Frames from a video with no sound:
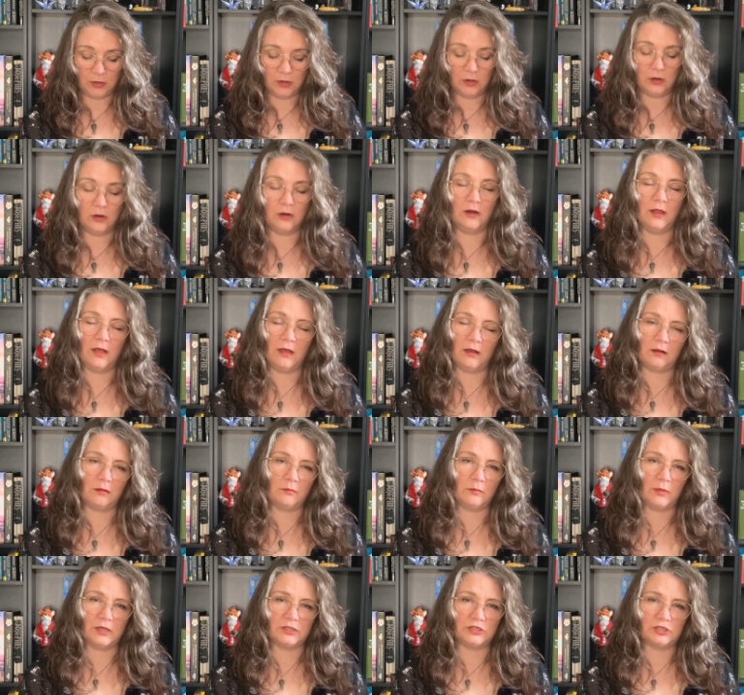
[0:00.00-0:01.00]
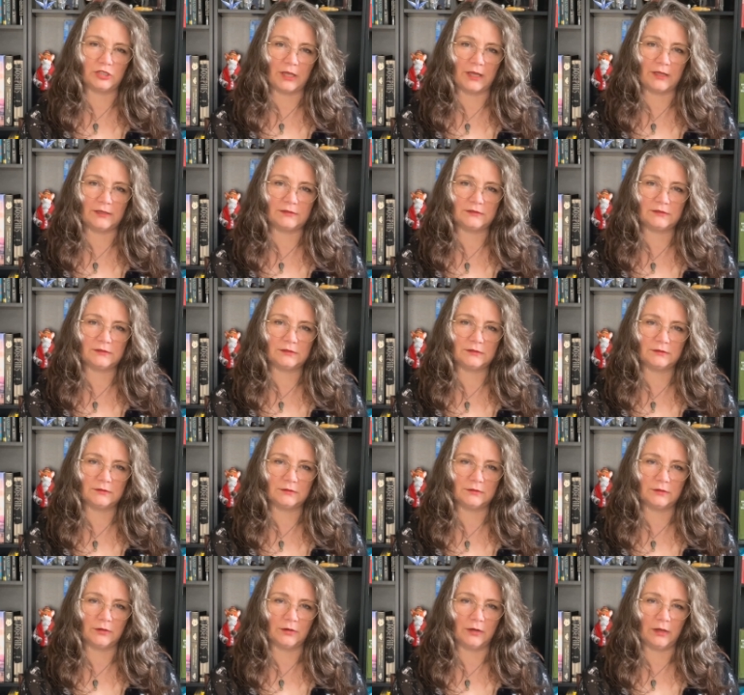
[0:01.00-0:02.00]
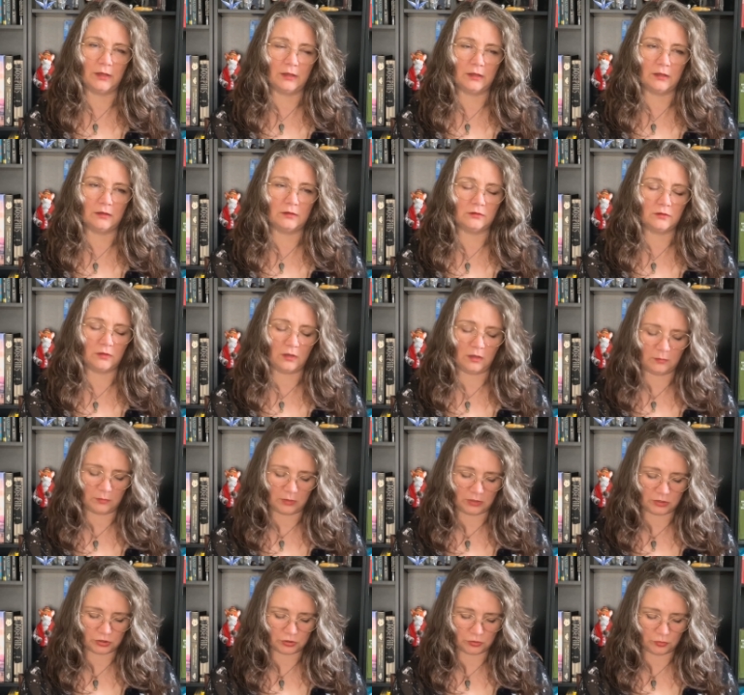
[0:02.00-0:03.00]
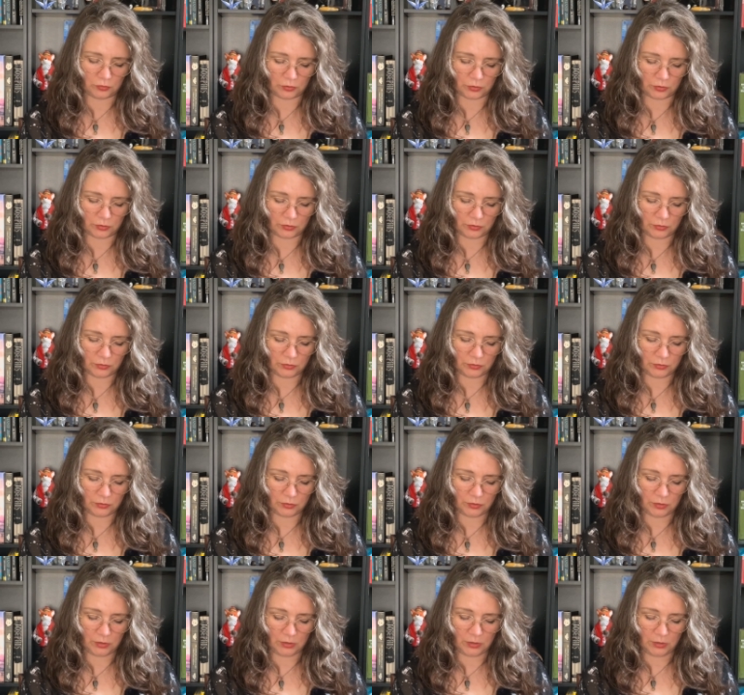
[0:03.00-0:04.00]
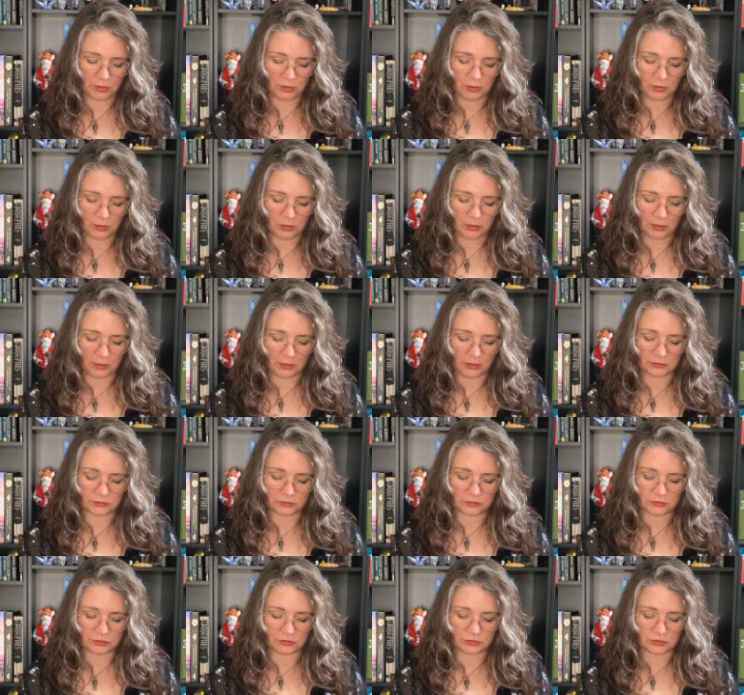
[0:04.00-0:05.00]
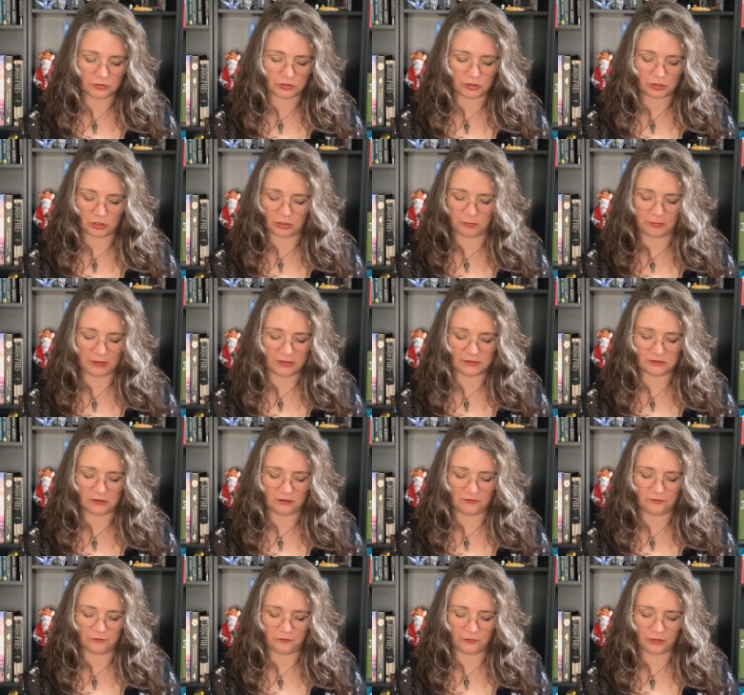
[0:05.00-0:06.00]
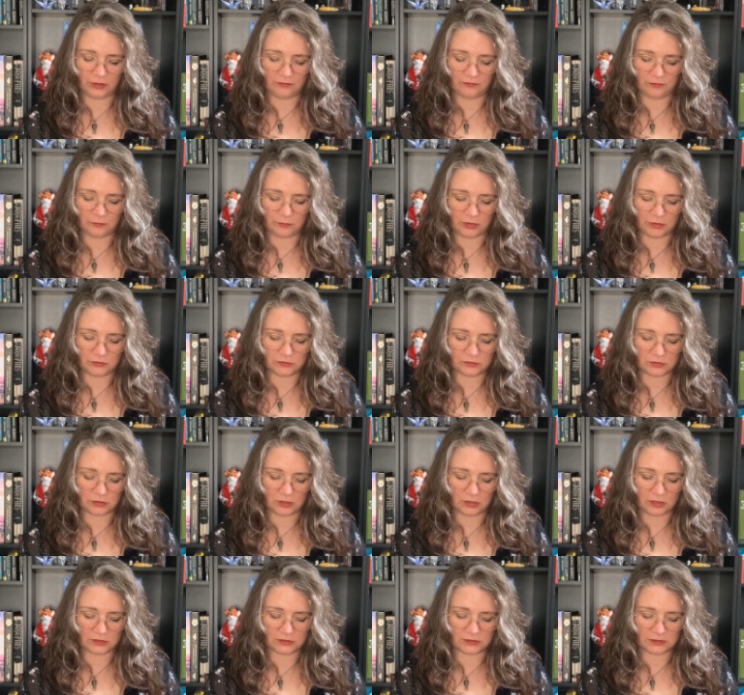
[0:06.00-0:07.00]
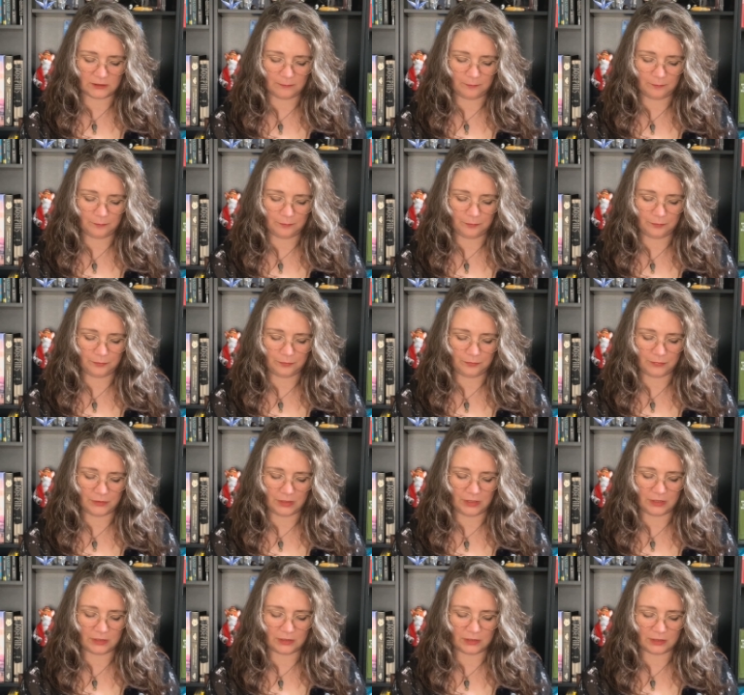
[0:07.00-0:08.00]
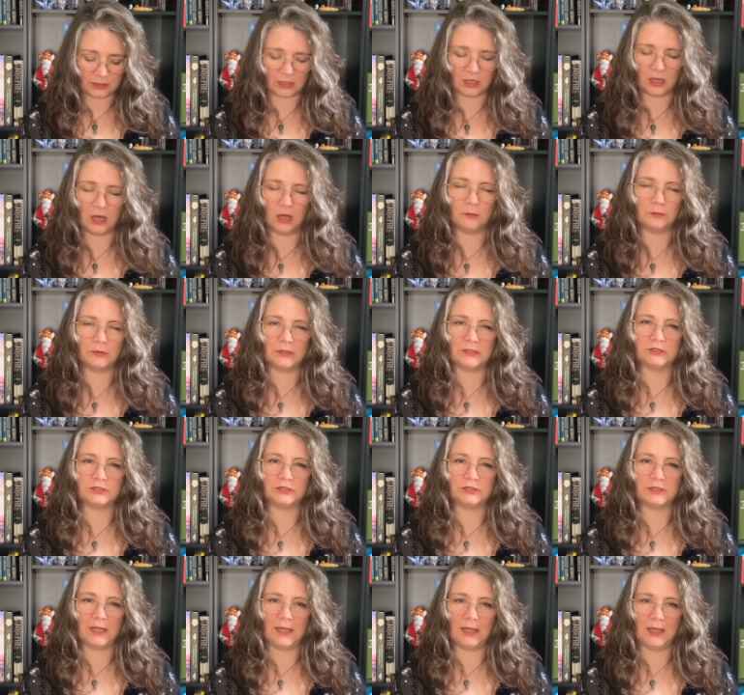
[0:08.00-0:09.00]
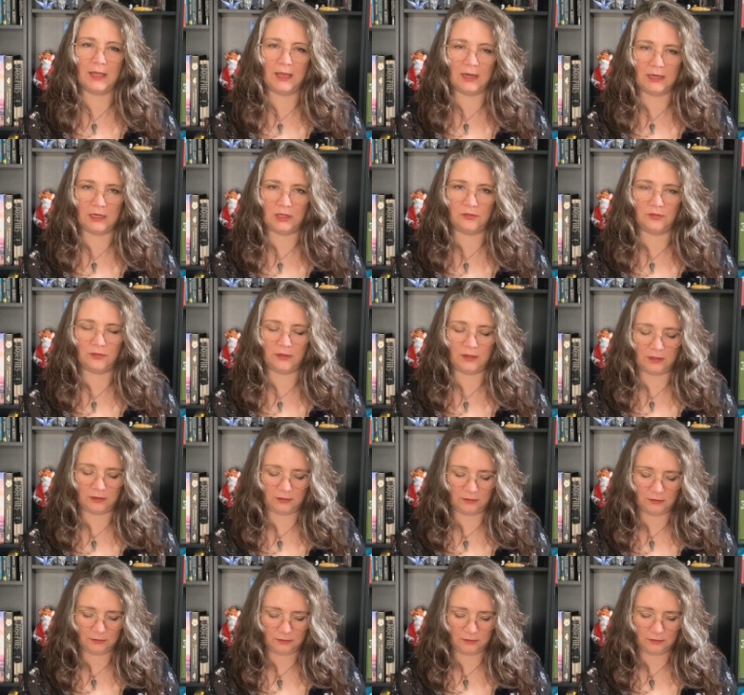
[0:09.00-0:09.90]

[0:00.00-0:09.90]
her head on my chest, her hand on my shoulder. I shook myself free from those thoughts. They didn't accomplish anything.